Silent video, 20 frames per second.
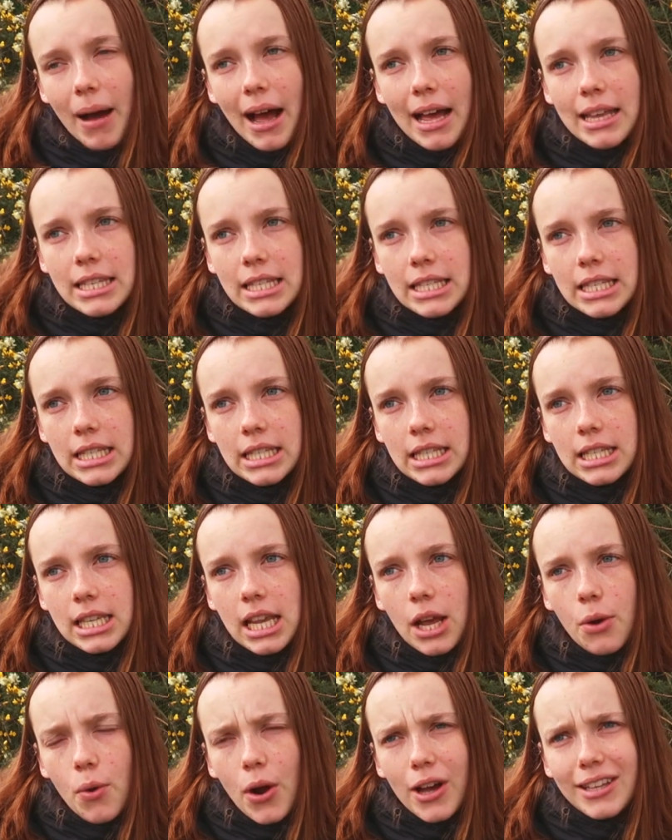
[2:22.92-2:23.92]
bus.
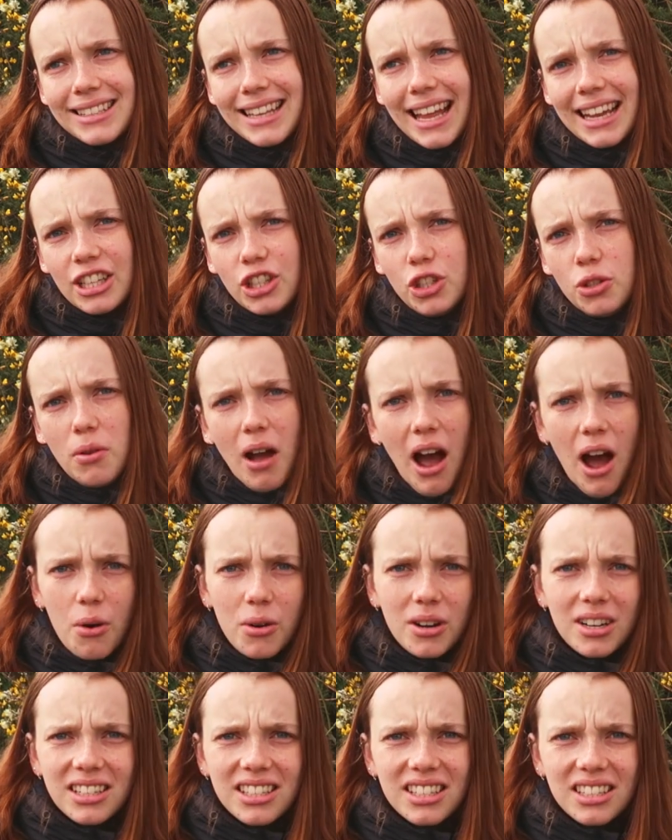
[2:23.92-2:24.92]
It was like 2
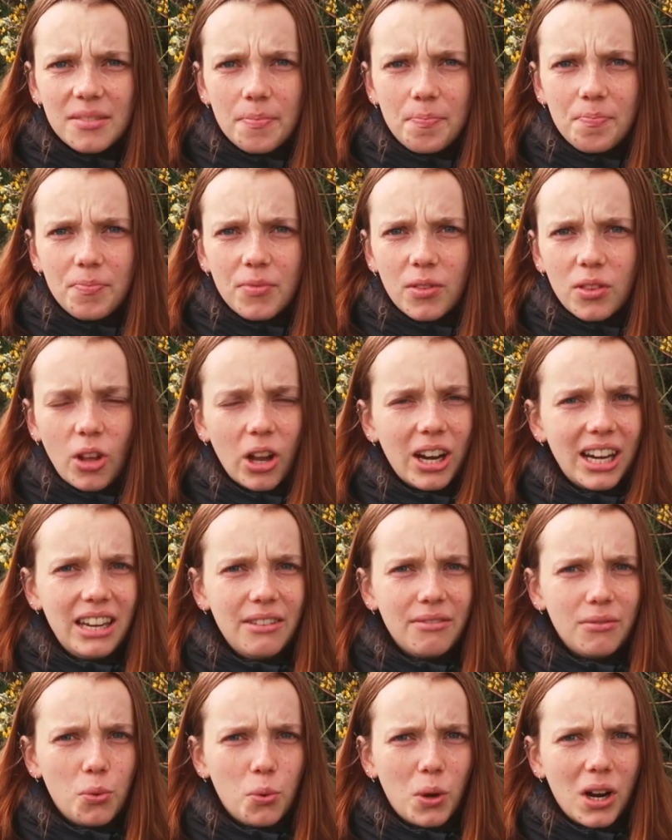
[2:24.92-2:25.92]
hours, not
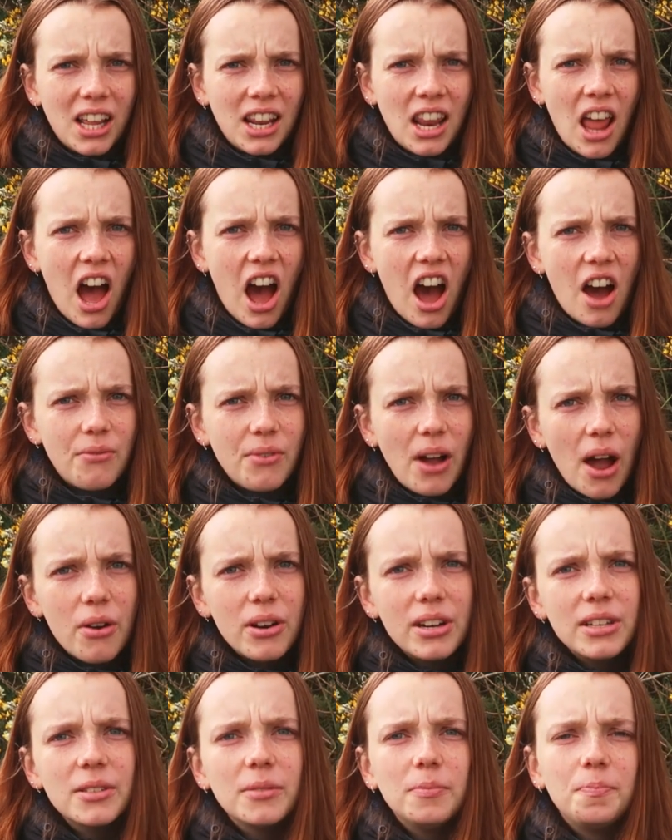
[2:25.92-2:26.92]
even 1.5
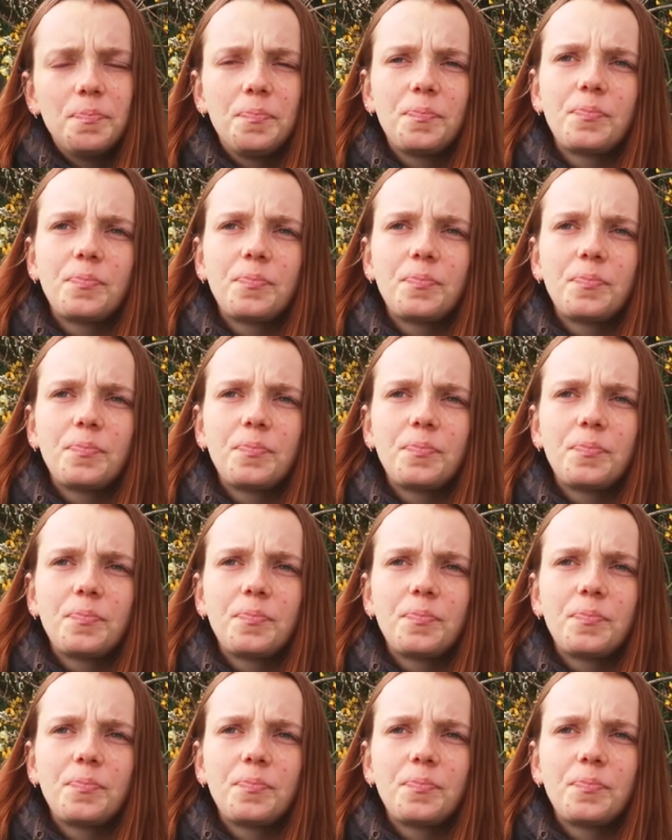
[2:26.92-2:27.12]
hours.